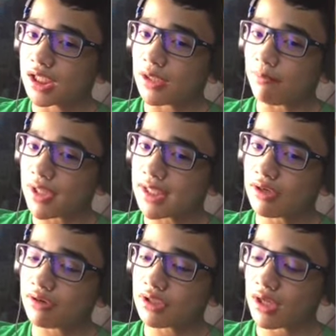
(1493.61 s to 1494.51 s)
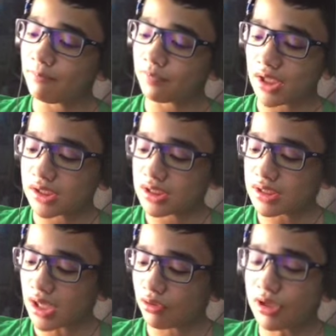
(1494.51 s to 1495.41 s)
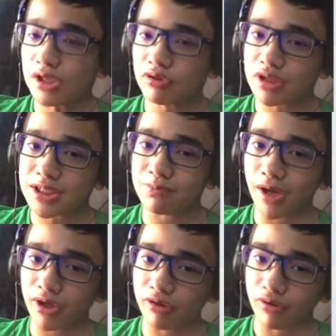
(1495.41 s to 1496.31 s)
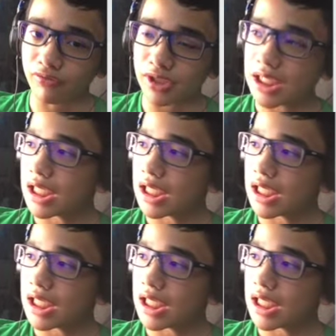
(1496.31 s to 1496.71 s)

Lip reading: Depending on it is according to his biography.